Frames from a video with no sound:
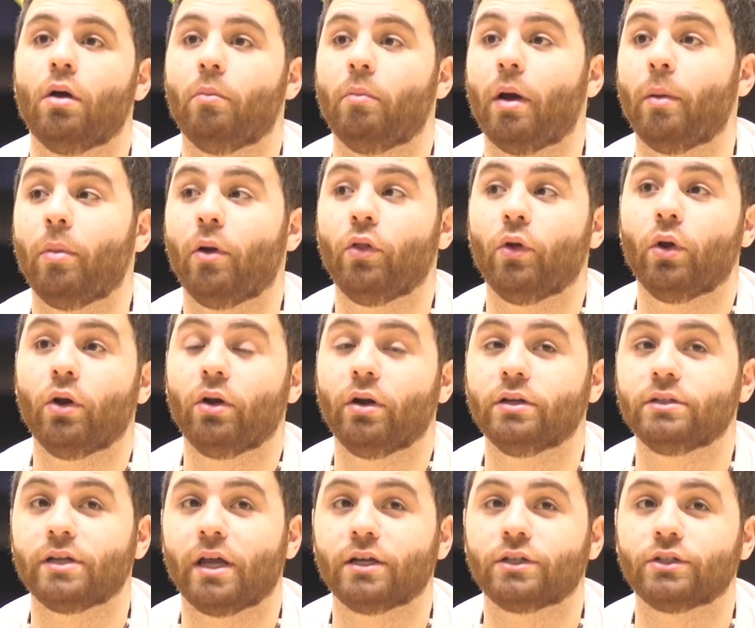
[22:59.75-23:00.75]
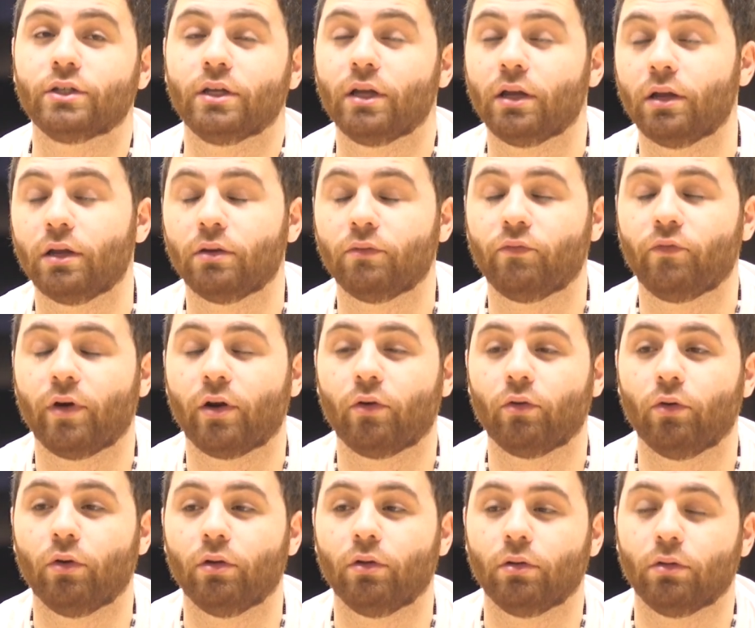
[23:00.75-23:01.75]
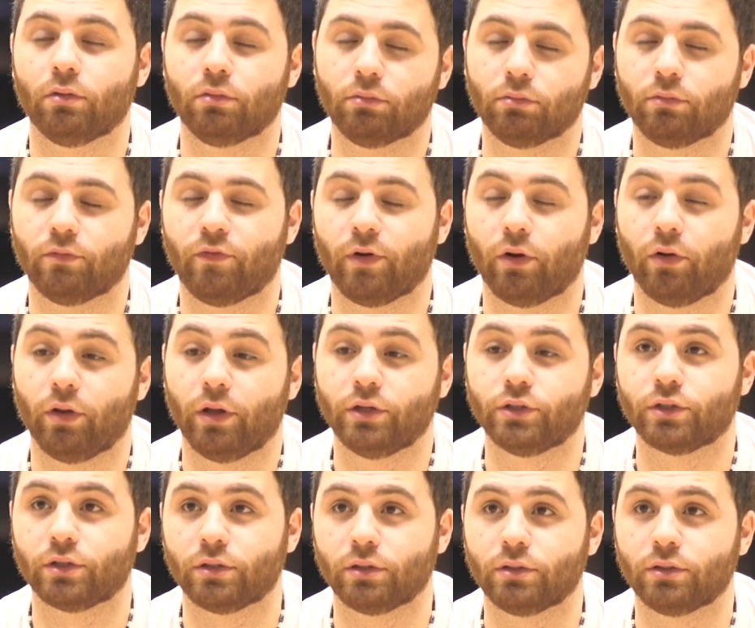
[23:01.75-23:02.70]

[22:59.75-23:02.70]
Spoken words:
my brother is actually a federal agent,